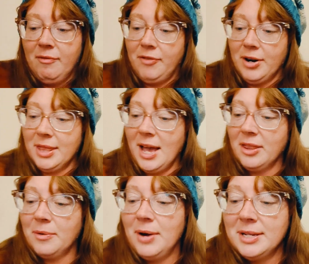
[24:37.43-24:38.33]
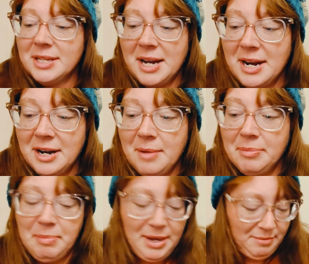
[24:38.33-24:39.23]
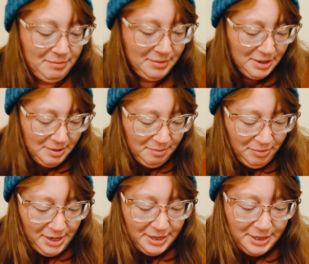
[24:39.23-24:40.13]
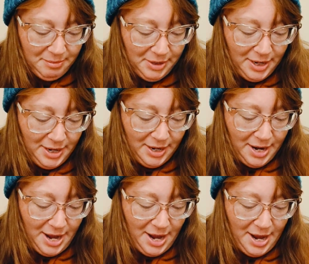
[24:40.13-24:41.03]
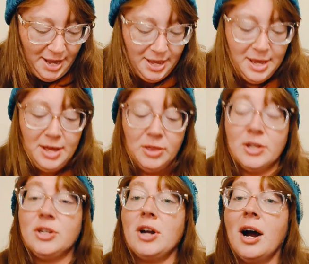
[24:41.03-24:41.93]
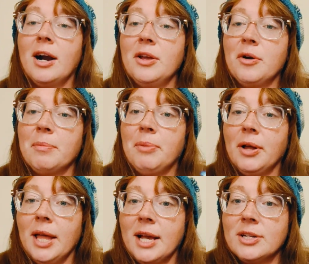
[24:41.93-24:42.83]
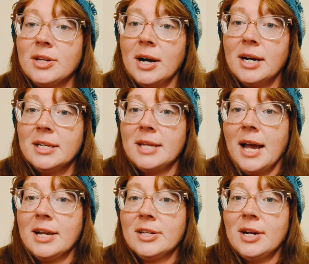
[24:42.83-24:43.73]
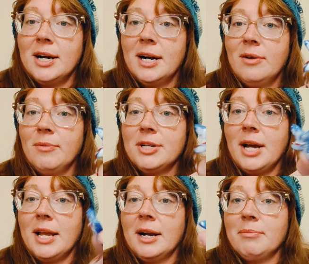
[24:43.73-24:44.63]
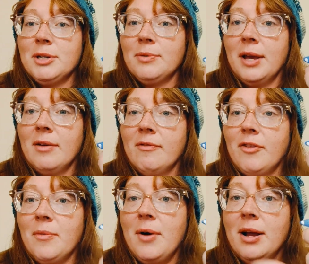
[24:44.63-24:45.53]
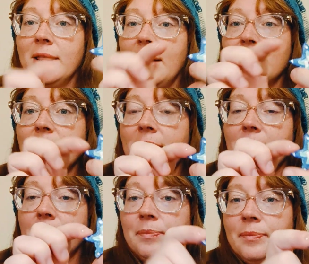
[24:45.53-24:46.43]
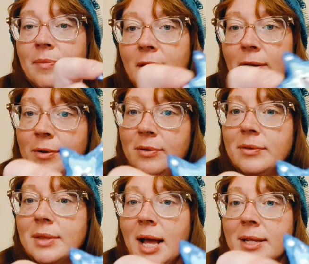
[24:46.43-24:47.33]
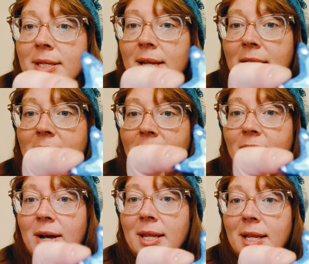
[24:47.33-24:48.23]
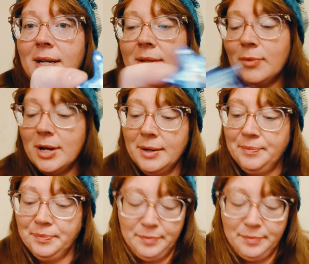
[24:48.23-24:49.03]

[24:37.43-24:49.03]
For the other ones, it ended up being pretty similar. The star, you could put like a star inside a star, which I ended up doing for one. That was cute. Oh, that's a fun little one.